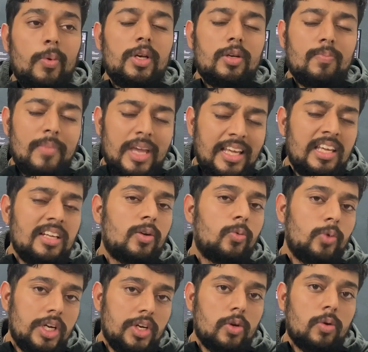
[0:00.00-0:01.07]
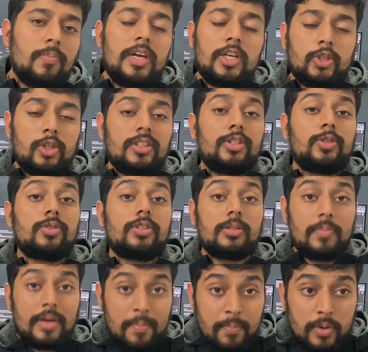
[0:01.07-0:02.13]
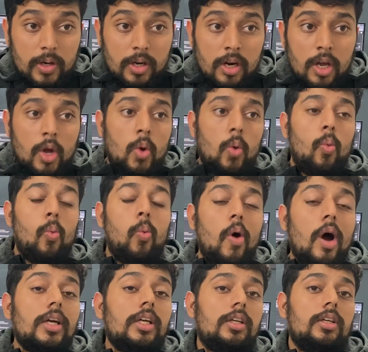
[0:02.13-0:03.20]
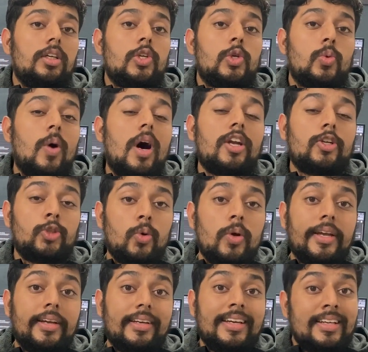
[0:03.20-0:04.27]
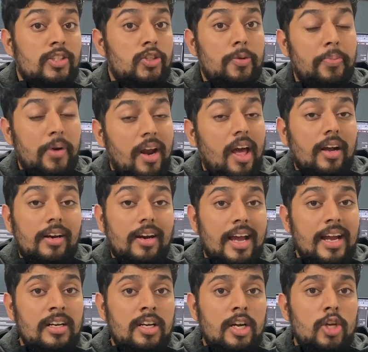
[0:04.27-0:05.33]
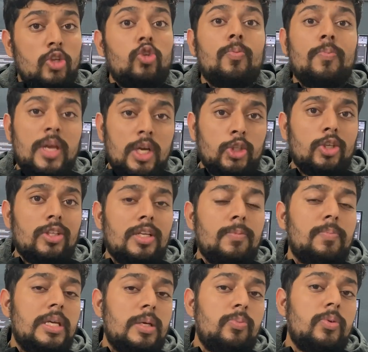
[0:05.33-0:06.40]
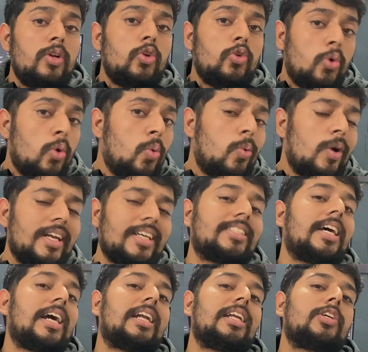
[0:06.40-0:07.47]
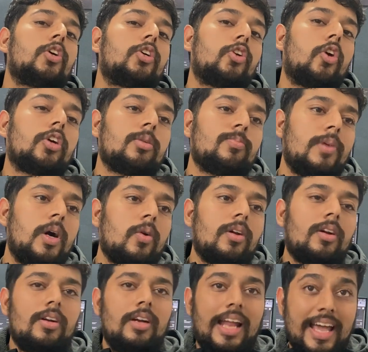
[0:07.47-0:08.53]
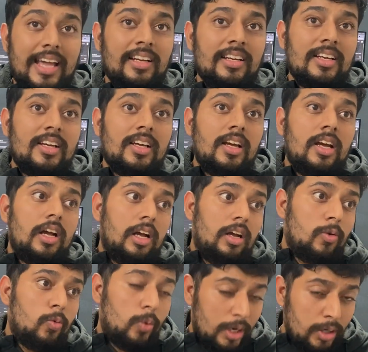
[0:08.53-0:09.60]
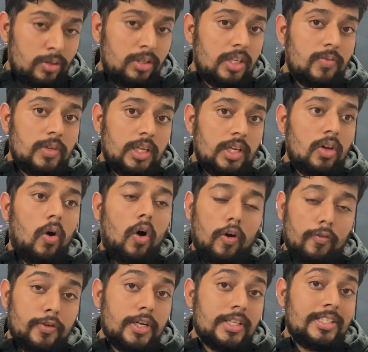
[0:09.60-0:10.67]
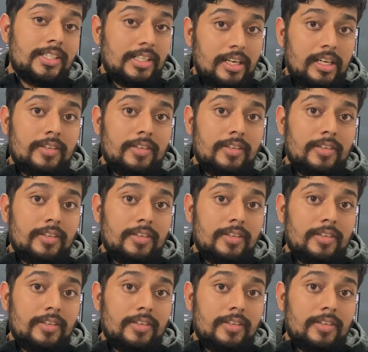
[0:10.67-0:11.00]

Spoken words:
you're making a video, make sure that you remember what you are showing. It's your product, right? So make sure that people know what exactly you're talking about. Like, Vado TV offers really